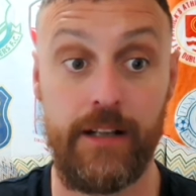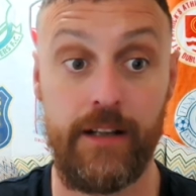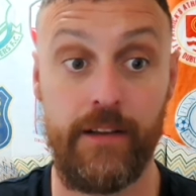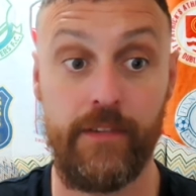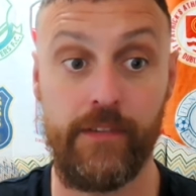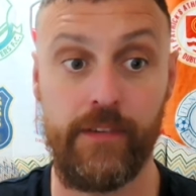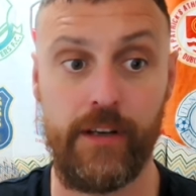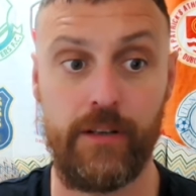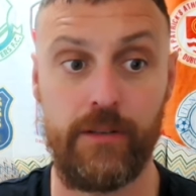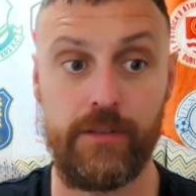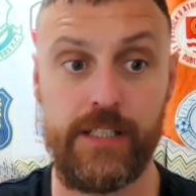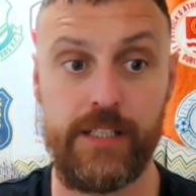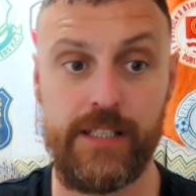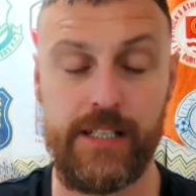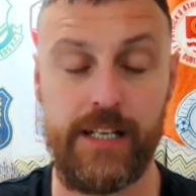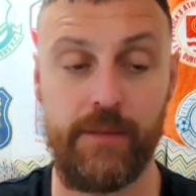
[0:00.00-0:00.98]
So
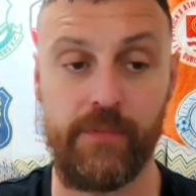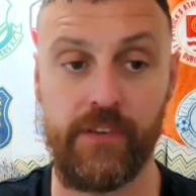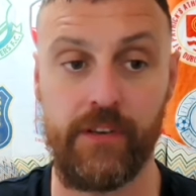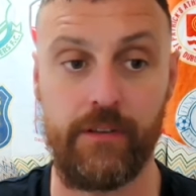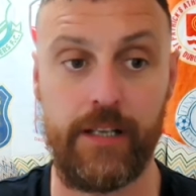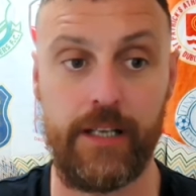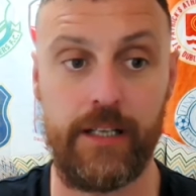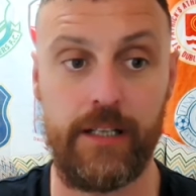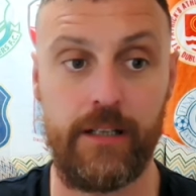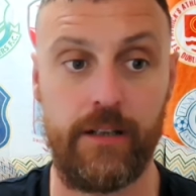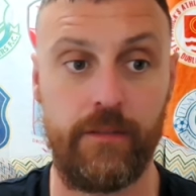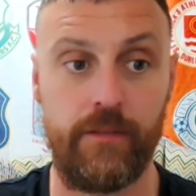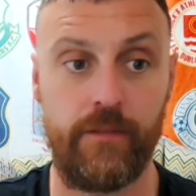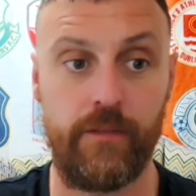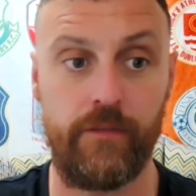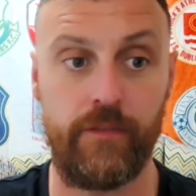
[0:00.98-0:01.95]
this is an absolute killer
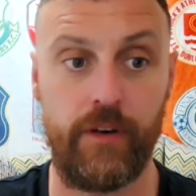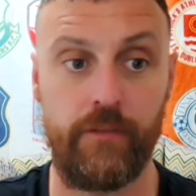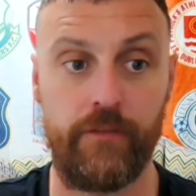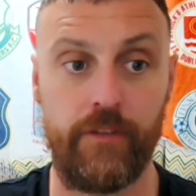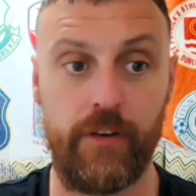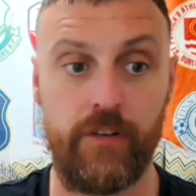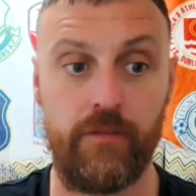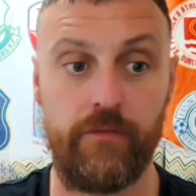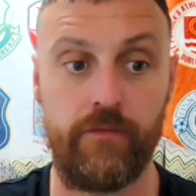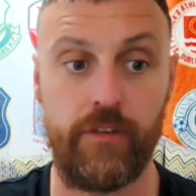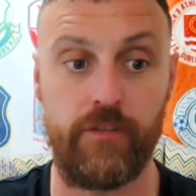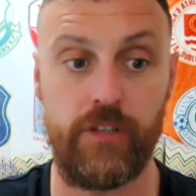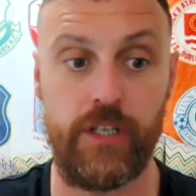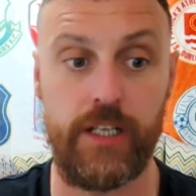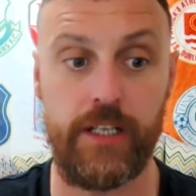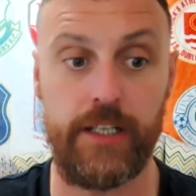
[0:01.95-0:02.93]
for
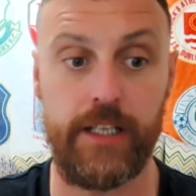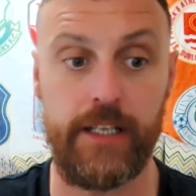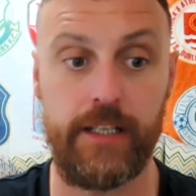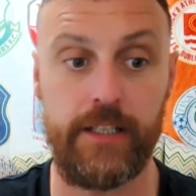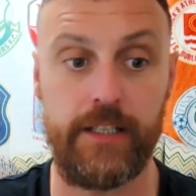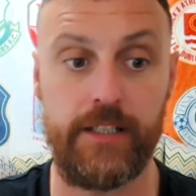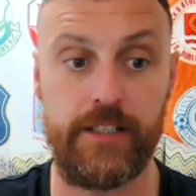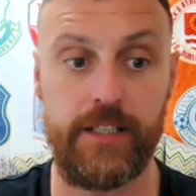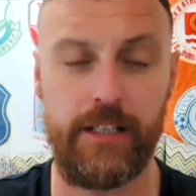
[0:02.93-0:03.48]
Drogheda United,